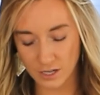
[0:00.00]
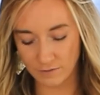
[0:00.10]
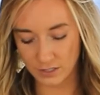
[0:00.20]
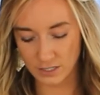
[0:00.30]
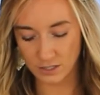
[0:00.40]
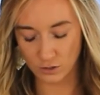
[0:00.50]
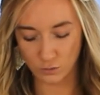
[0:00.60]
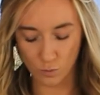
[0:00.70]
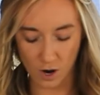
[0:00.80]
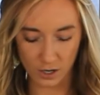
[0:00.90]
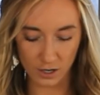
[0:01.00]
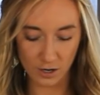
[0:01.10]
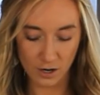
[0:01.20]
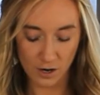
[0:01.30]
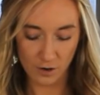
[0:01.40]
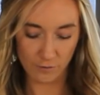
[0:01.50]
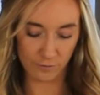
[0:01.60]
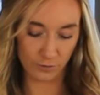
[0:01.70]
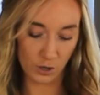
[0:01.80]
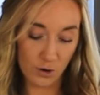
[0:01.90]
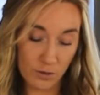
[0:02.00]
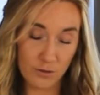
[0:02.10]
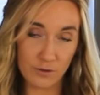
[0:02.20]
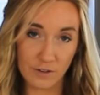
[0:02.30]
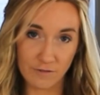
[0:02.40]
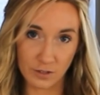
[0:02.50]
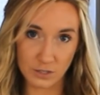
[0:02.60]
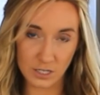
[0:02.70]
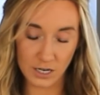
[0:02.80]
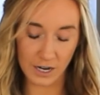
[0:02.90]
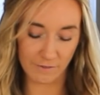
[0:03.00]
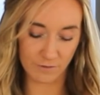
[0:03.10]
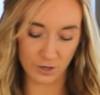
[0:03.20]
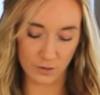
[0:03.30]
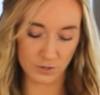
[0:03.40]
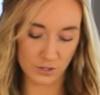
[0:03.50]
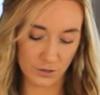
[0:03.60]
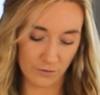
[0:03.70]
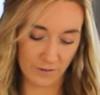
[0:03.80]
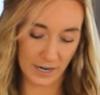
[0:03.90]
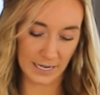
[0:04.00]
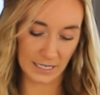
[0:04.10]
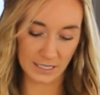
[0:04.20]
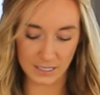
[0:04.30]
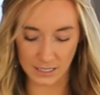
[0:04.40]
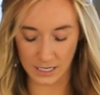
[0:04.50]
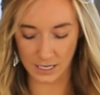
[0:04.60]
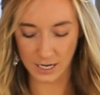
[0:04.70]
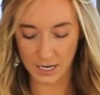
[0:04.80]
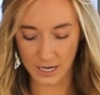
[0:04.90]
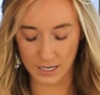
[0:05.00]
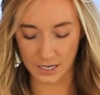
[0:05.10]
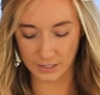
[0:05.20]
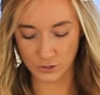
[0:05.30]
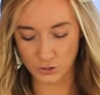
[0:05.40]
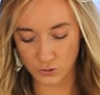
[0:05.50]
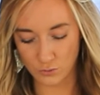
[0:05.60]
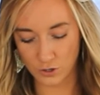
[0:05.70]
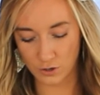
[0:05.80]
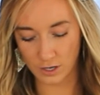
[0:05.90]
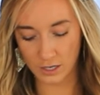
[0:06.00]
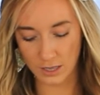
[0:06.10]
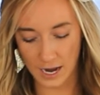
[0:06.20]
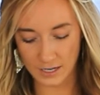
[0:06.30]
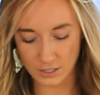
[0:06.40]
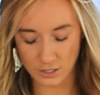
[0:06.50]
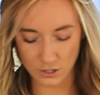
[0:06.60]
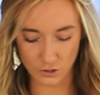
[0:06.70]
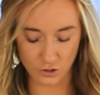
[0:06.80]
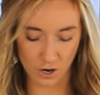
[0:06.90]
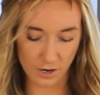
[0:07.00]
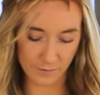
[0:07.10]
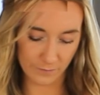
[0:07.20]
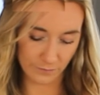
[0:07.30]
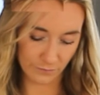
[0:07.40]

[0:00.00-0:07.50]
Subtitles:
of distilled water flow through the filter, it flows through very easily and into your glass jar.